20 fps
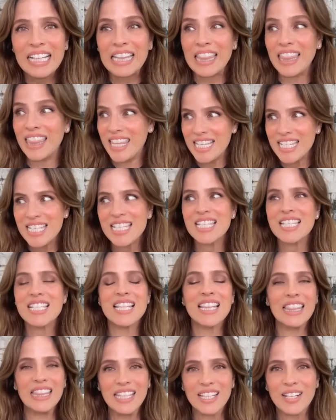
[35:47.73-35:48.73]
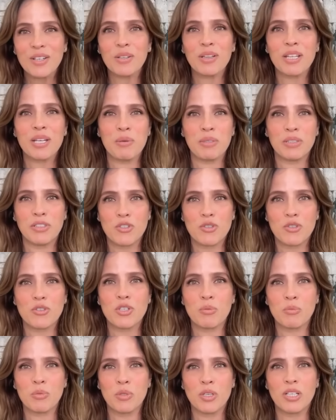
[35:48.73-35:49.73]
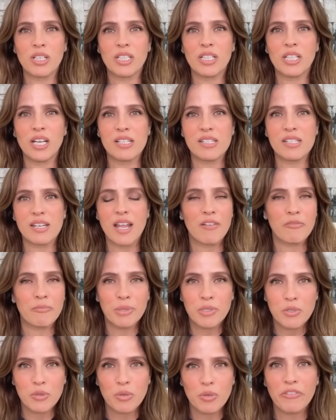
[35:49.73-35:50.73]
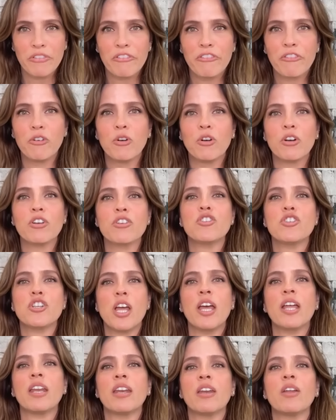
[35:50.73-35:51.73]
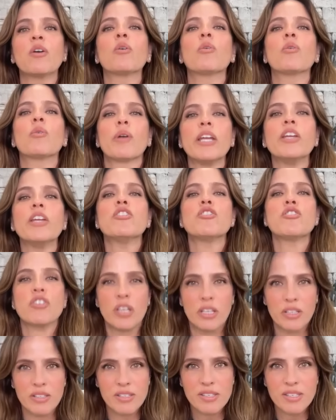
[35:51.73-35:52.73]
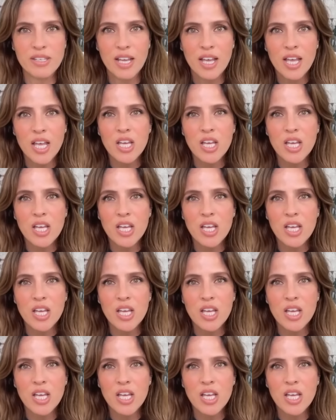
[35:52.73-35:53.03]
This is literally what the Jewish community does and have been doing for generations.